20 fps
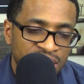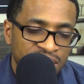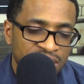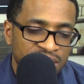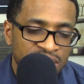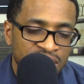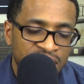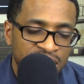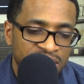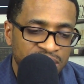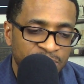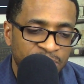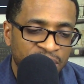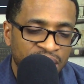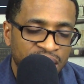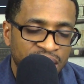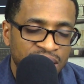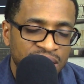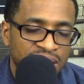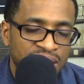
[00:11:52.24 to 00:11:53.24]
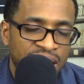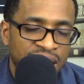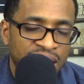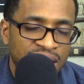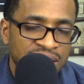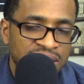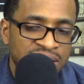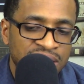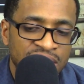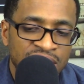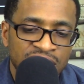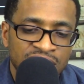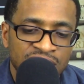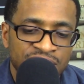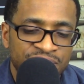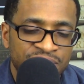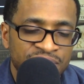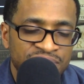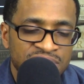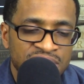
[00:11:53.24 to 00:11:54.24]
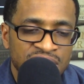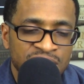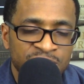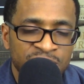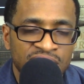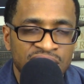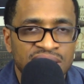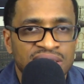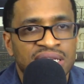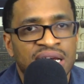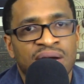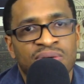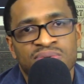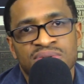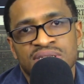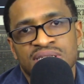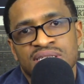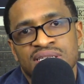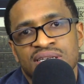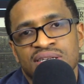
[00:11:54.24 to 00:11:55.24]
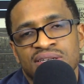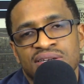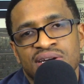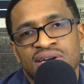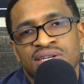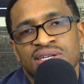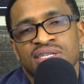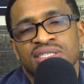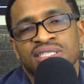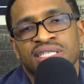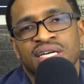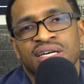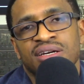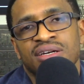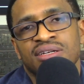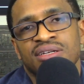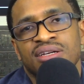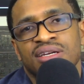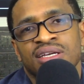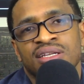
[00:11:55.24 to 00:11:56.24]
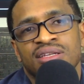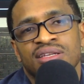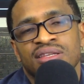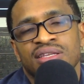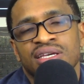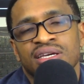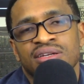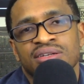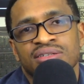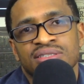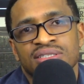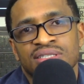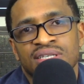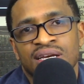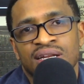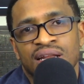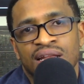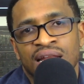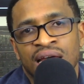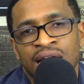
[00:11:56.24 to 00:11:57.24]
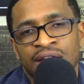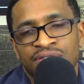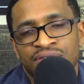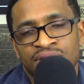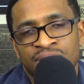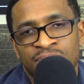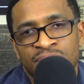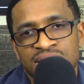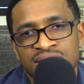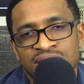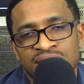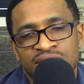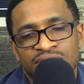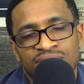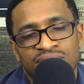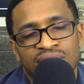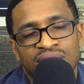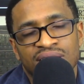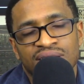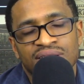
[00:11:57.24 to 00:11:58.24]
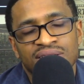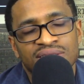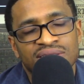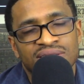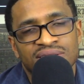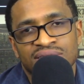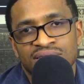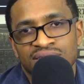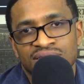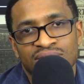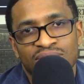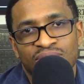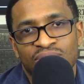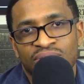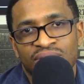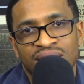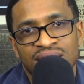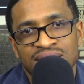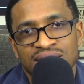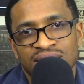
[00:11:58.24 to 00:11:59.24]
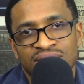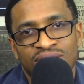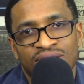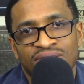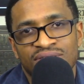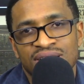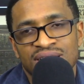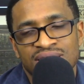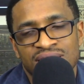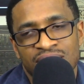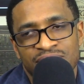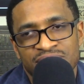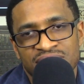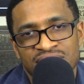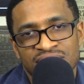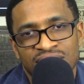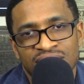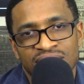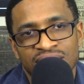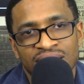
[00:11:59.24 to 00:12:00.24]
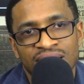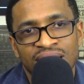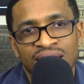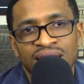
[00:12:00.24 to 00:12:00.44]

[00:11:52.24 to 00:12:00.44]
Like the last 10 to 15 minutes, I was just sitting there in the chair in the theater, just kind of laughing to myself. Like, this is just so crazy and over the top silly.